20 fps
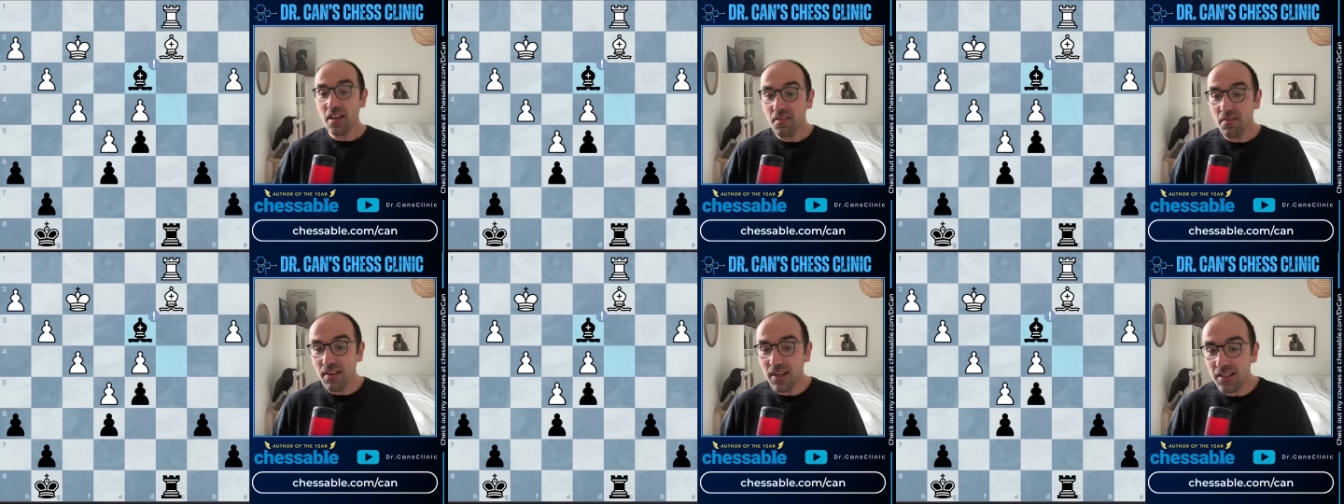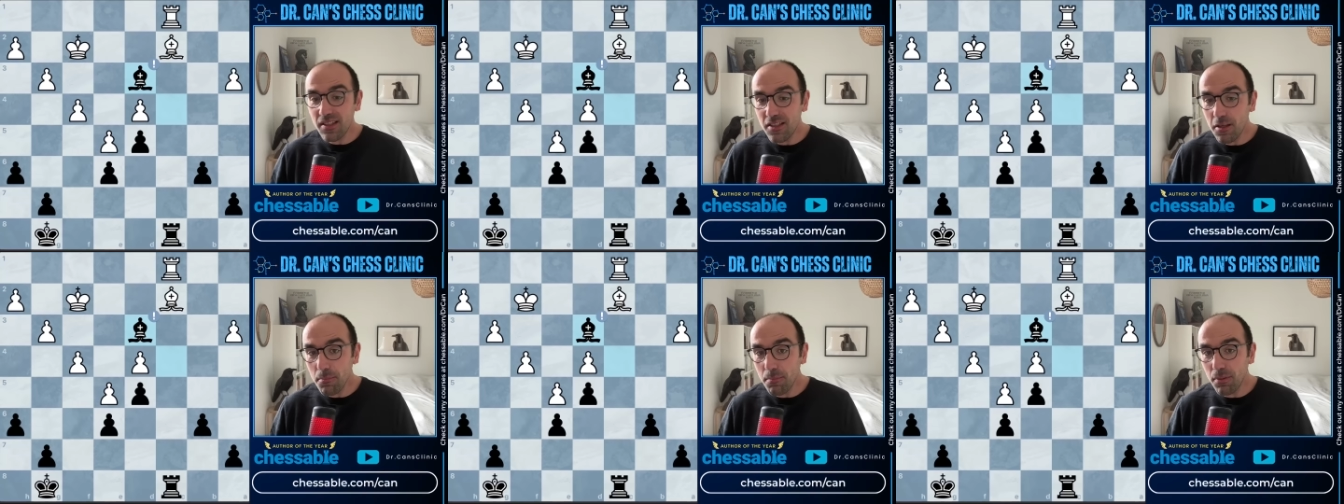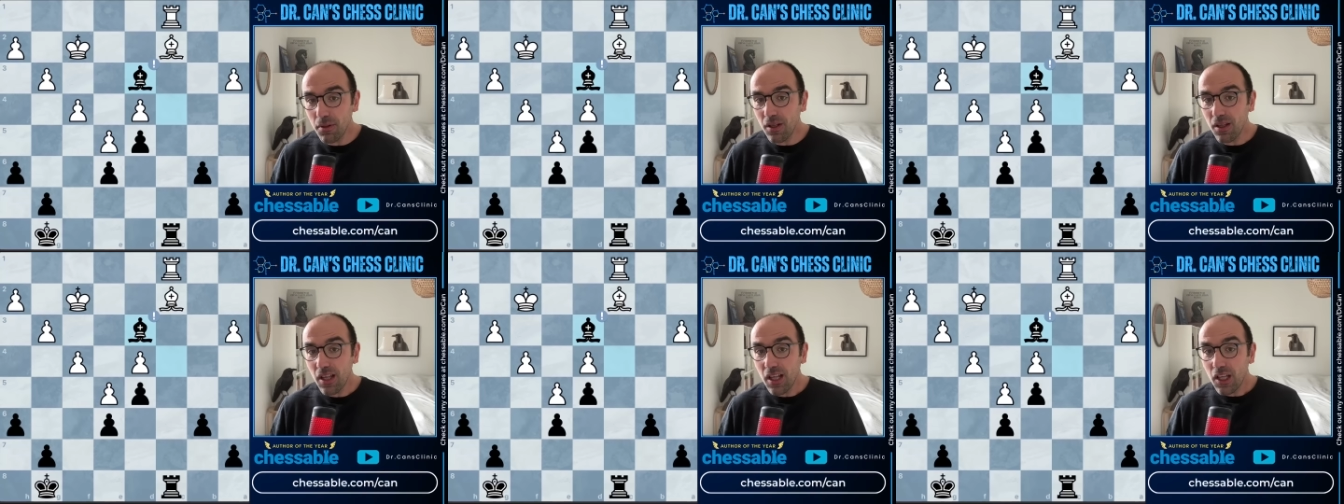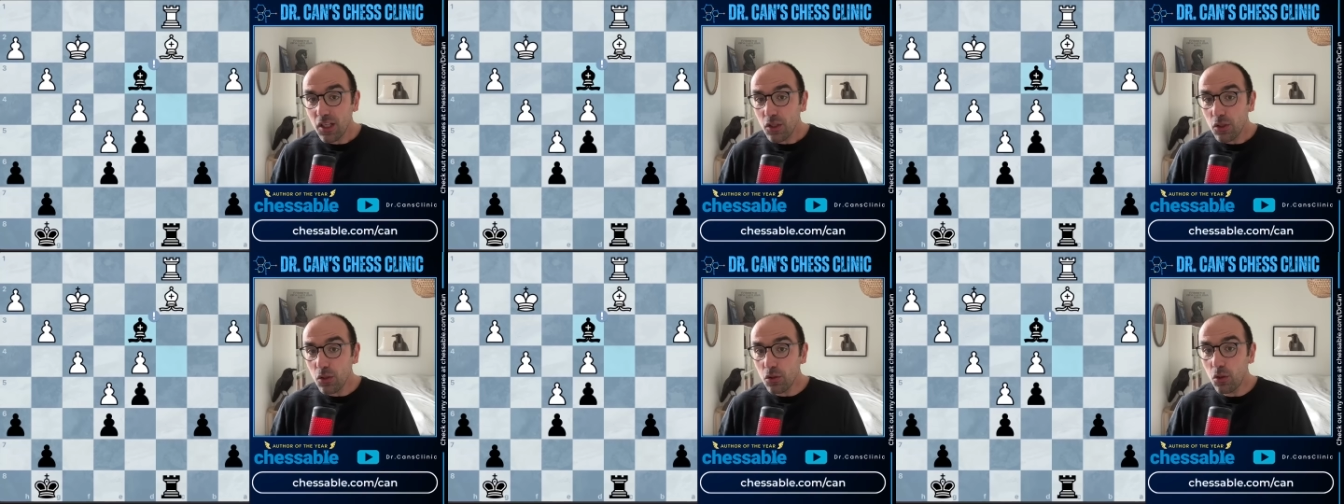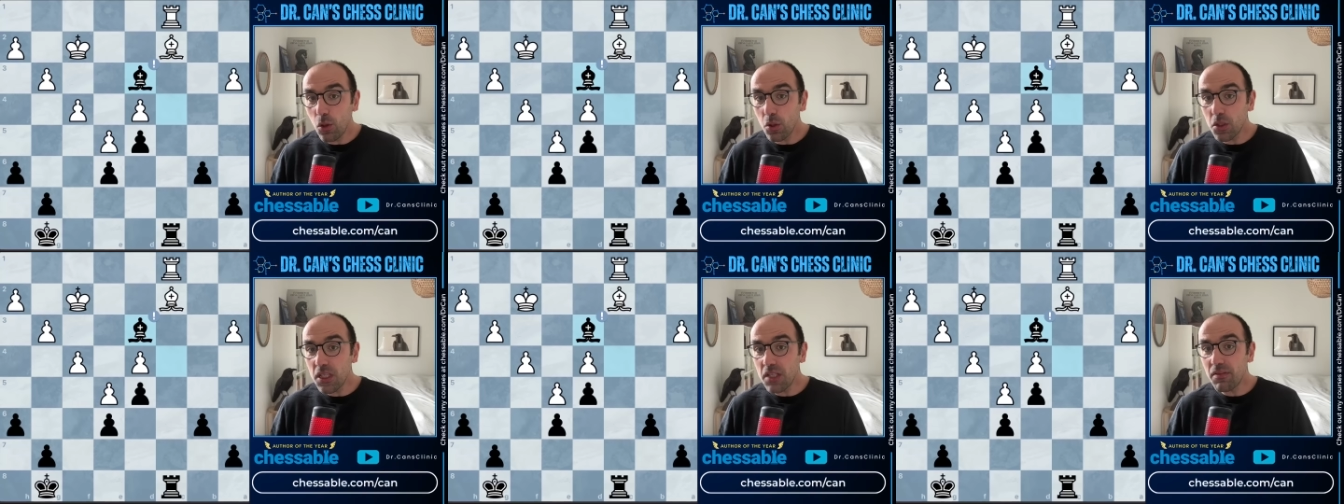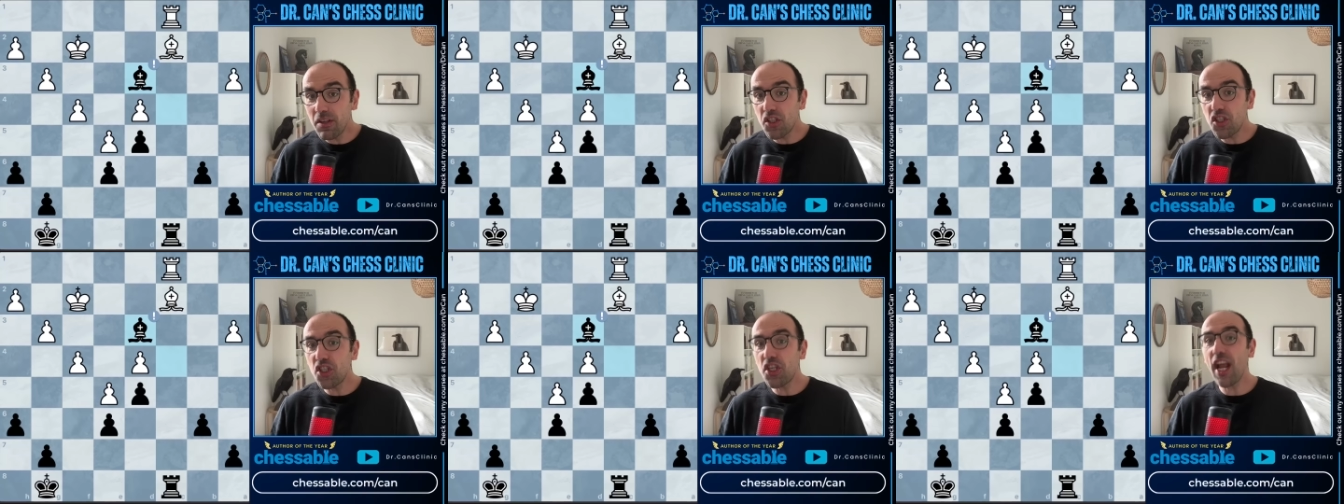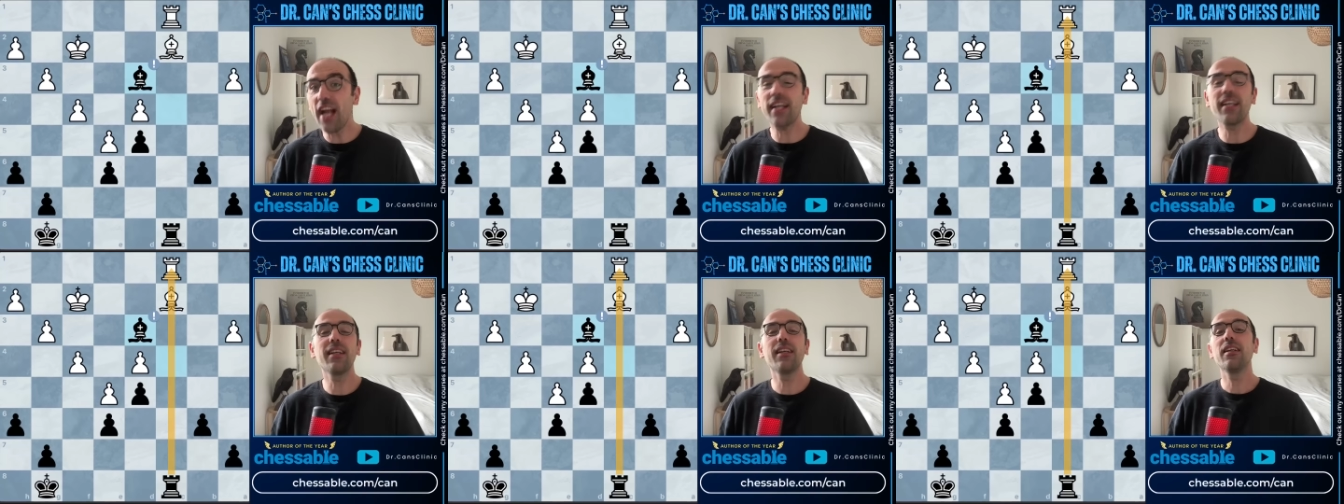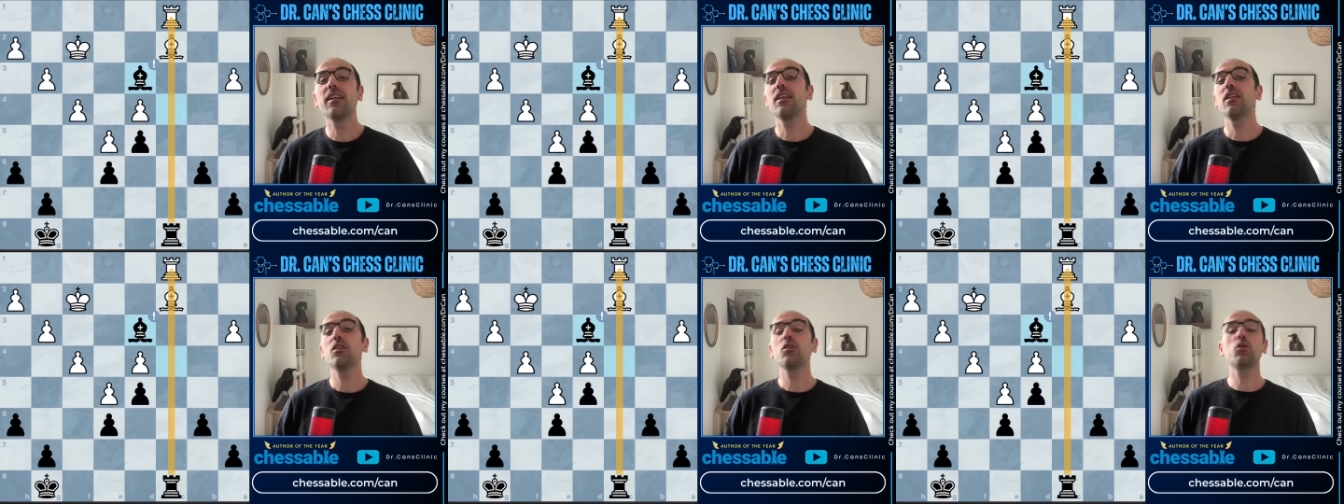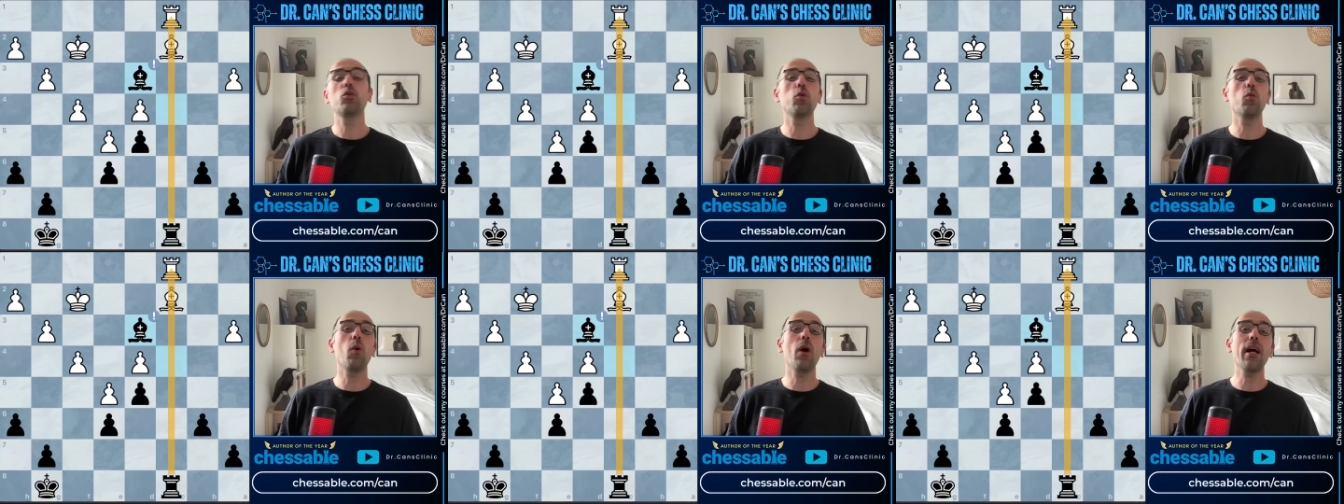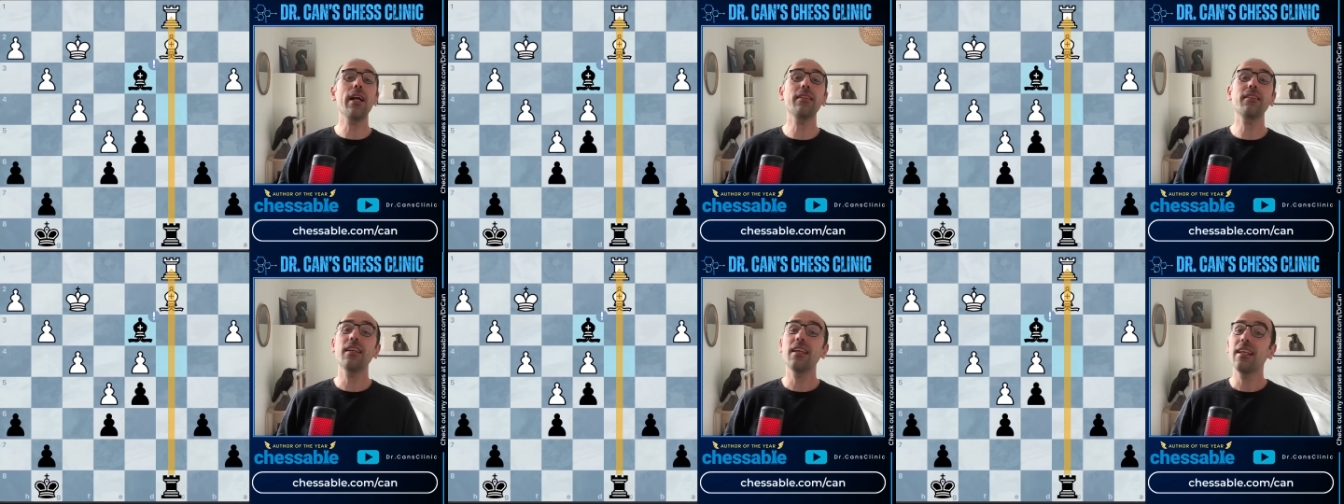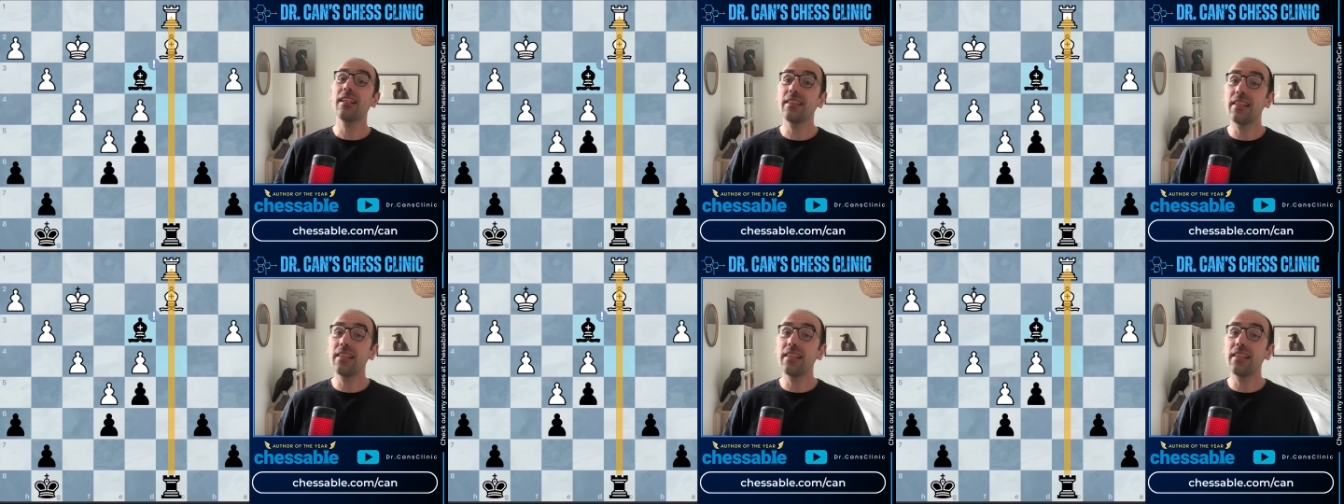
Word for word: Very simple, you don't give a check to white.